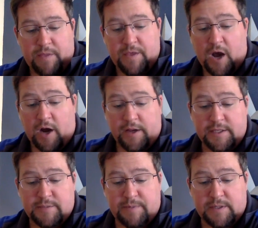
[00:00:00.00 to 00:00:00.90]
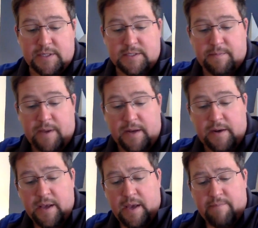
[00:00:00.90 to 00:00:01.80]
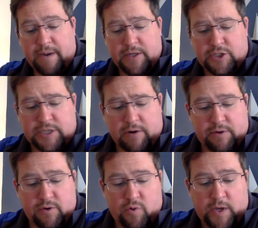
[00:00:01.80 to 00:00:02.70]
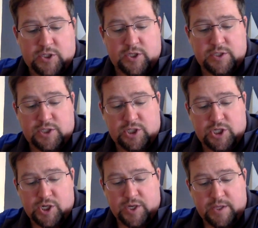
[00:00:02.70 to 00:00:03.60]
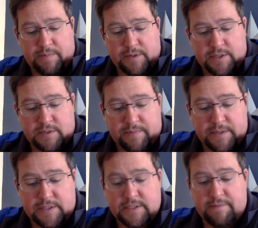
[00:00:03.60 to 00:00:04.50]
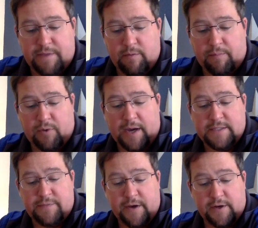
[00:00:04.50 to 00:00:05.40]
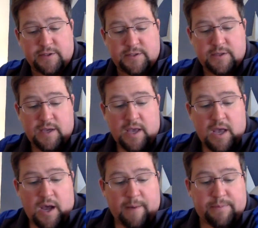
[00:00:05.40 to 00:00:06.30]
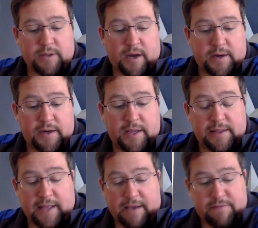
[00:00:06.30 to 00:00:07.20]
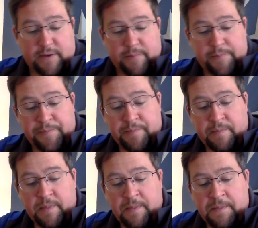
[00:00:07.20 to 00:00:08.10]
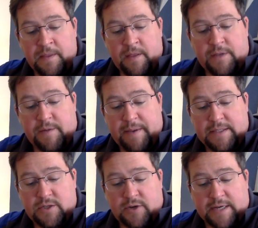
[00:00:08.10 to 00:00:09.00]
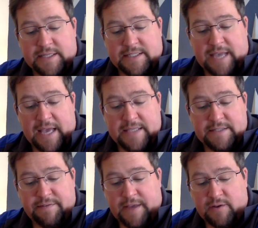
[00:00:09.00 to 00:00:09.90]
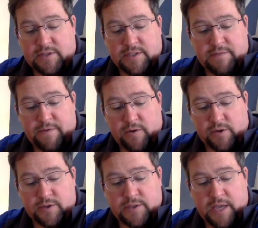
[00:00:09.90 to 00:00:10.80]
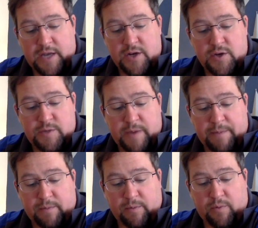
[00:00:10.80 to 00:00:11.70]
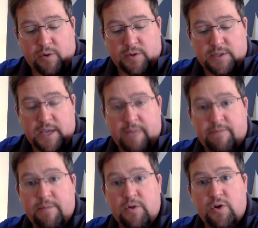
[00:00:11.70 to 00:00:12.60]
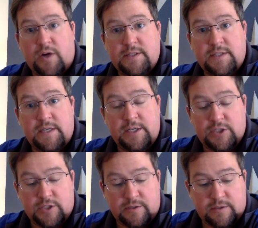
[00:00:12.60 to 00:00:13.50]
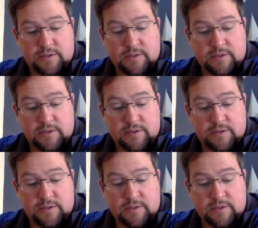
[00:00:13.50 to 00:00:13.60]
The audience participated by shouting questions, cheering the participants as if they were prize fighters, applauding and laughing. The debates attracted tens of thousands of voters, and newspaper reporters came from across the nation.